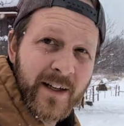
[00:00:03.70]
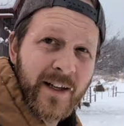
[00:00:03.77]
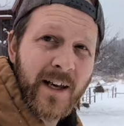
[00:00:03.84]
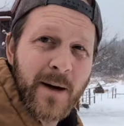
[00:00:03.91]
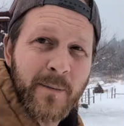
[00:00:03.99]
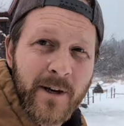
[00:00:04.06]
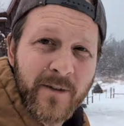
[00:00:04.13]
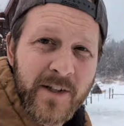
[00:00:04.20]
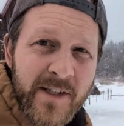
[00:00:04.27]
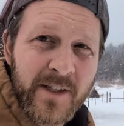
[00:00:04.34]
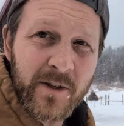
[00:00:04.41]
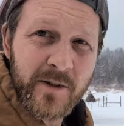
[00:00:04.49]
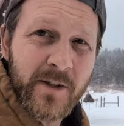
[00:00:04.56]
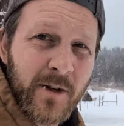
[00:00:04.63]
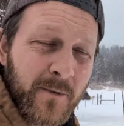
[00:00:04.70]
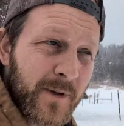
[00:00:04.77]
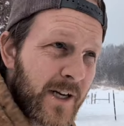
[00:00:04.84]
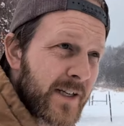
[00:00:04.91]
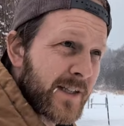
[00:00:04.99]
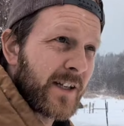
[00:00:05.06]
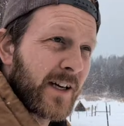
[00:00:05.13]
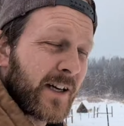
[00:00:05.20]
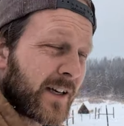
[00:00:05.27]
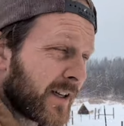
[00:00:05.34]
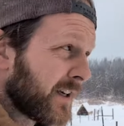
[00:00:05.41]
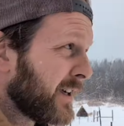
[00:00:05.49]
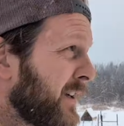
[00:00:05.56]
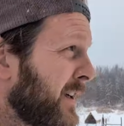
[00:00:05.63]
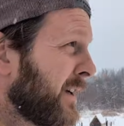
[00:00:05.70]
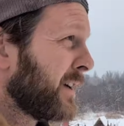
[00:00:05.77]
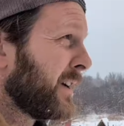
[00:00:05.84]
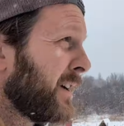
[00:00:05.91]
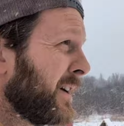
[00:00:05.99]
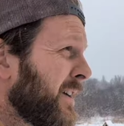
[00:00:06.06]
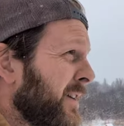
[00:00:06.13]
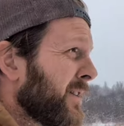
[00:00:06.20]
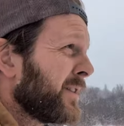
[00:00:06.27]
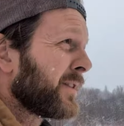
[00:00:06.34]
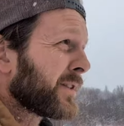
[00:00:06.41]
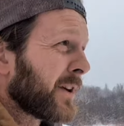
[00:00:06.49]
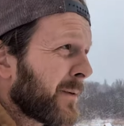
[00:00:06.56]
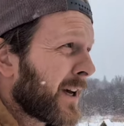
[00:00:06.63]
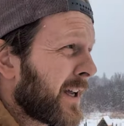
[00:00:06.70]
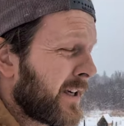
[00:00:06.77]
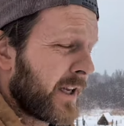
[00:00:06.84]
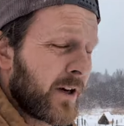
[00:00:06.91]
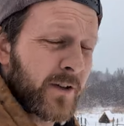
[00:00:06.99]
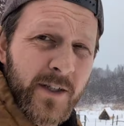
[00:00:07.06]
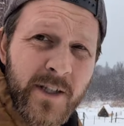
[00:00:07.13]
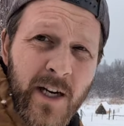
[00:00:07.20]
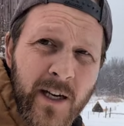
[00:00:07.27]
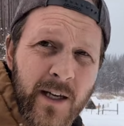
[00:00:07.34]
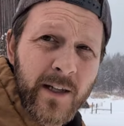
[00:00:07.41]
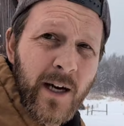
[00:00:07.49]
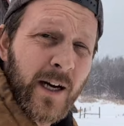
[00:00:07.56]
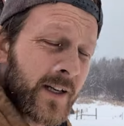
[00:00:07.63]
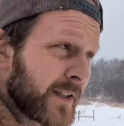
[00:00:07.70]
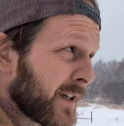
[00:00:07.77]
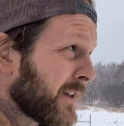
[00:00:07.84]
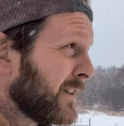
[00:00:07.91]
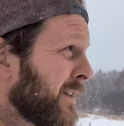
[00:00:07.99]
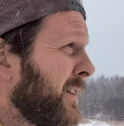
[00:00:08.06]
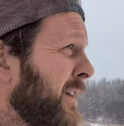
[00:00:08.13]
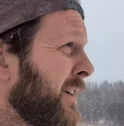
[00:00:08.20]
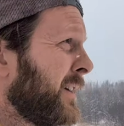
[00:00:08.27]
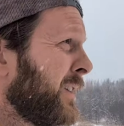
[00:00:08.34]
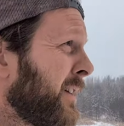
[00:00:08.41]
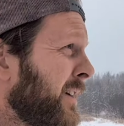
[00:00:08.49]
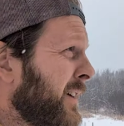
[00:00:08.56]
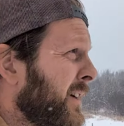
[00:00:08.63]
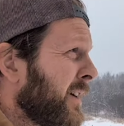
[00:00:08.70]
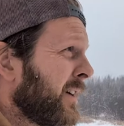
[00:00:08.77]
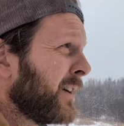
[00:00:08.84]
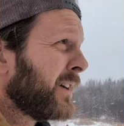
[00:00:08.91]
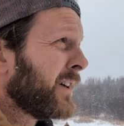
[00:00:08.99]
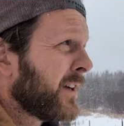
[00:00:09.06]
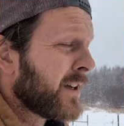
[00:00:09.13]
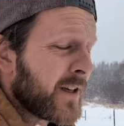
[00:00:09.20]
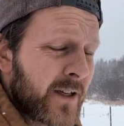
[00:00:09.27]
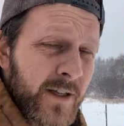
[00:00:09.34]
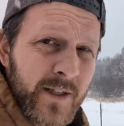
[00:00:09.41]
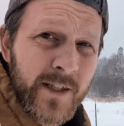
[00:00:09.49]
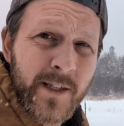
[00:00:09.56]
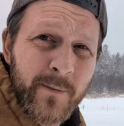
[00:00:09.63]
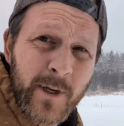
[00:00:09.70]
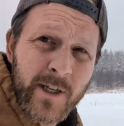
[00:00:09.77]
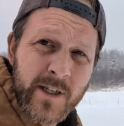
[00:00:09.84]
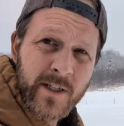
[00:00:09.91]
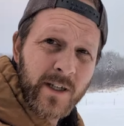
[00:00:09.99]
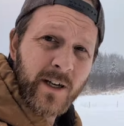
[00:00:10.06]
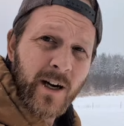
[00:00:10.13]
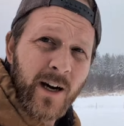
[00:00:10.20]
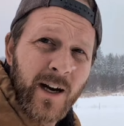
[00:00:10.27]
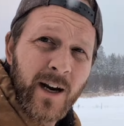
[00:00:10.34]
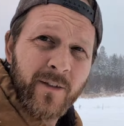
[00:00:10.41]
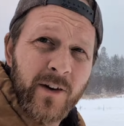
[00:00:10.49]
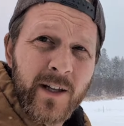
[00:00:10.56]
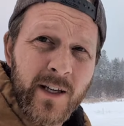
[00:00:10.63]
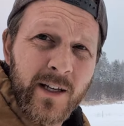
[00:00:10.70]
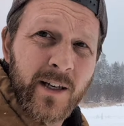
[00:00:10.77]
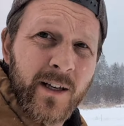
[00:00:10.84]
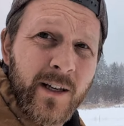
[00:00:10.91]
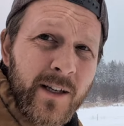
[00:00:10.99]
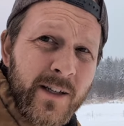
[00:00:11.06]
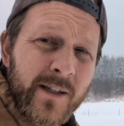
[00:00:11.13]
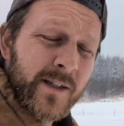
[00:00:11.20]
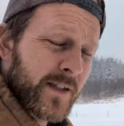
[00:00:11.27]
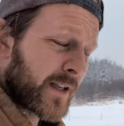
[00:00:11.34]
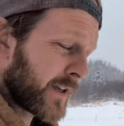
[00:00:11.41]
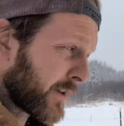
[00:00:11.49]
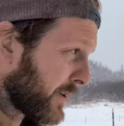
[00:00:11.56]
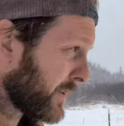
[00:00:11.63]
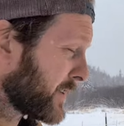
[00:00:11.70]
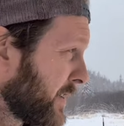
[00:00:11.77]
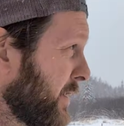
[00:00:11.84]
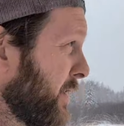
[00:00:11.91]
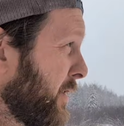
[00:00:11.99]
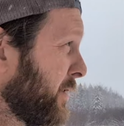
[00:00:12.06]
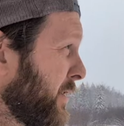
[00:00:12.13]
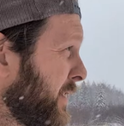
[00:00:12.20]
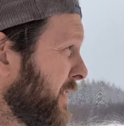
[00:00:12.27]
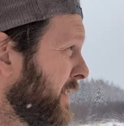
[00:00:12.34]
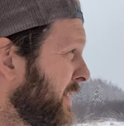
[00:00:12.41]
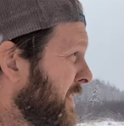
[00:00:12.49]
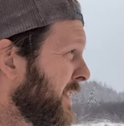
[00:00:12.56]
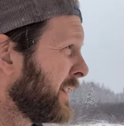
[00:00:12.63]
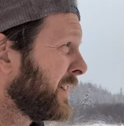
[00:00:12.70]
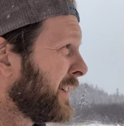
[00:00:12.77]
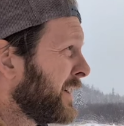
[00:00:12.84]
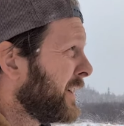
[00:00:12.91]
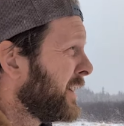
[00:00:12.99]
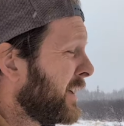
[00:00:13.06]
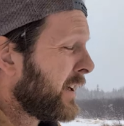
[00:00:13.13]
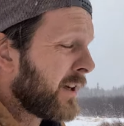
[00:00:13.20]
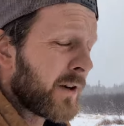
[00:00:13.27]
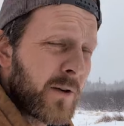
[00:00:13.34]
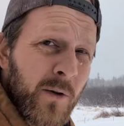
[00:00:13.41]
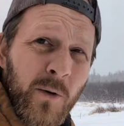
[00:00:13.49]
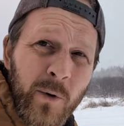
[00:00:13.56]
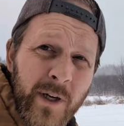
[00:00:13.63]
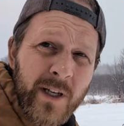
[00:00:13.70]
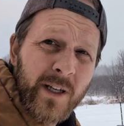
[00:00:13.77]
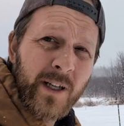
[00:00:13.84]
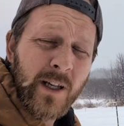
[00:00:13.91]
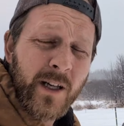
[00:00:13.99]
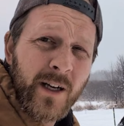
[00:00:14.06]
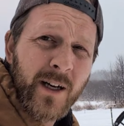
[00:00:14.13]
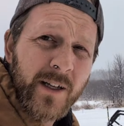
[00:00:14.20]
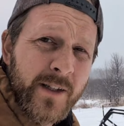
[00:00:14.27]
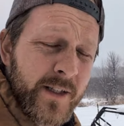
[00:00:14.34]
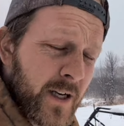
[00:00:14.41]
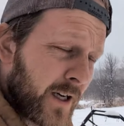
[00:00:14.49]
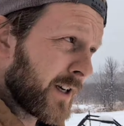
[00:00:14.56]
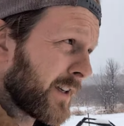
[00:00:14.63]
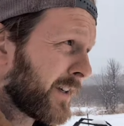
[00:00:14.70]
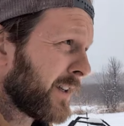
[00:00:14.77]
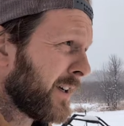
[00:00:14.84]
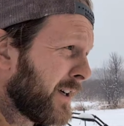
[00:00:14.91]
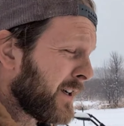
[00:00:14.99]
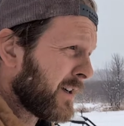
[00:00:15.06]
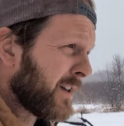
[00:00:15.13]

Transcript: Got a bit of a snowstorm last night, so I'm heading out to check on the high tunnel just to make sure everything is good to go. We didn't get a ton